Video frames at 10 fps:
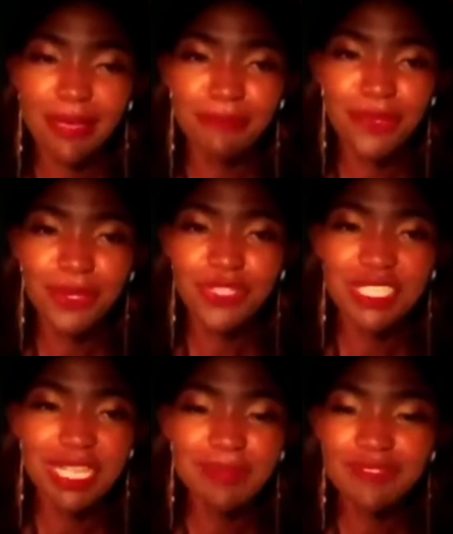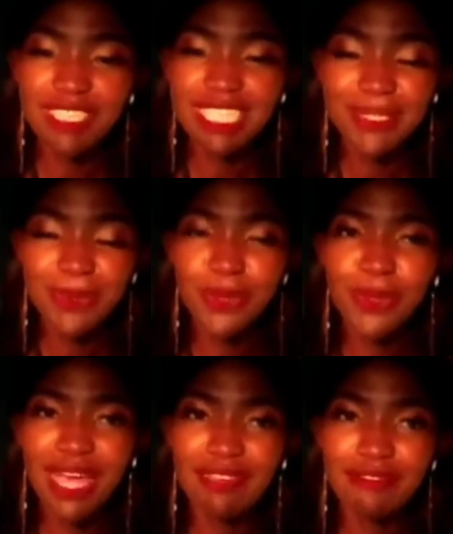contraceptives are just going to
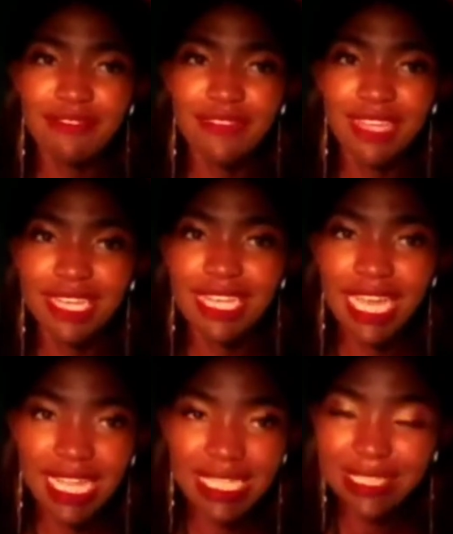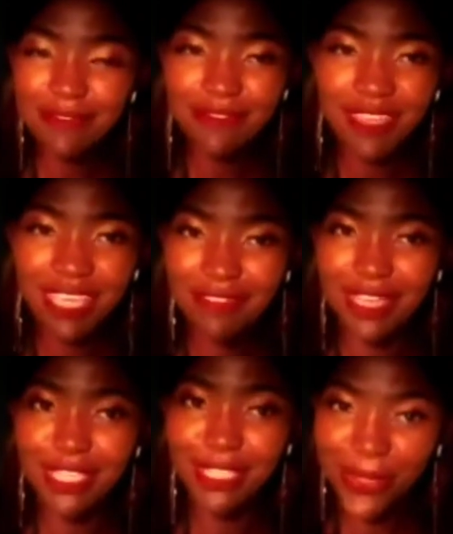have negative
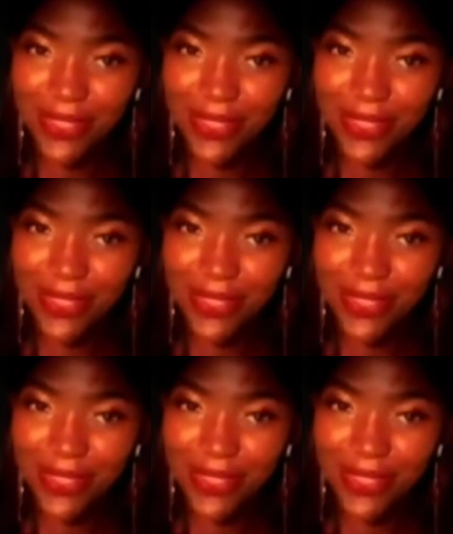effects on